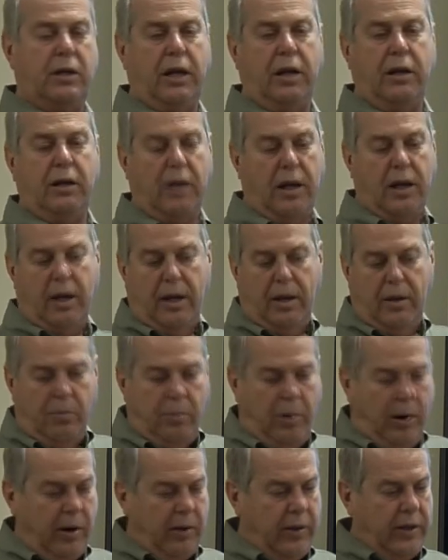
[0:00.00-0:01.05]
And
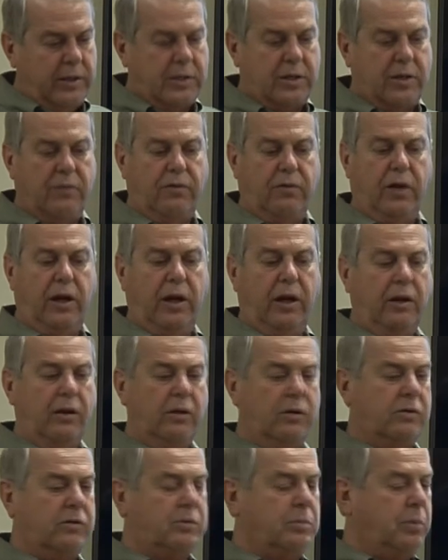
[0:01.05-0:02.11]
part of that's
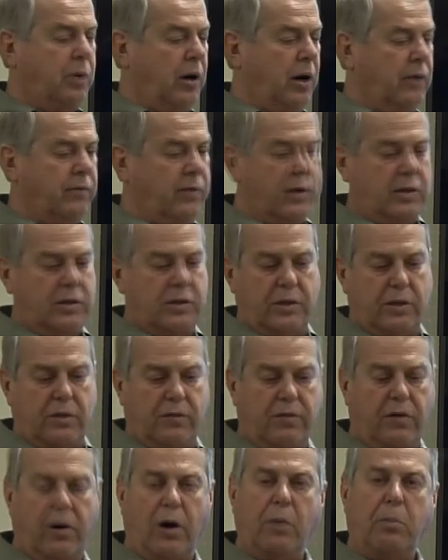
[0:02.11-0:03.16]
convenience, part of it is the
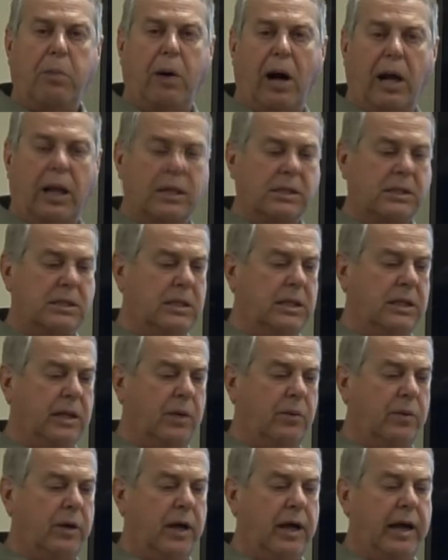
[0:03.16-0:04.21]
farm policy that
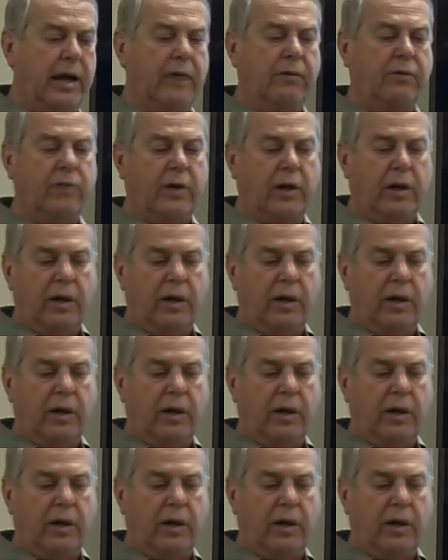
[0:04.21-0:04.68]
we have,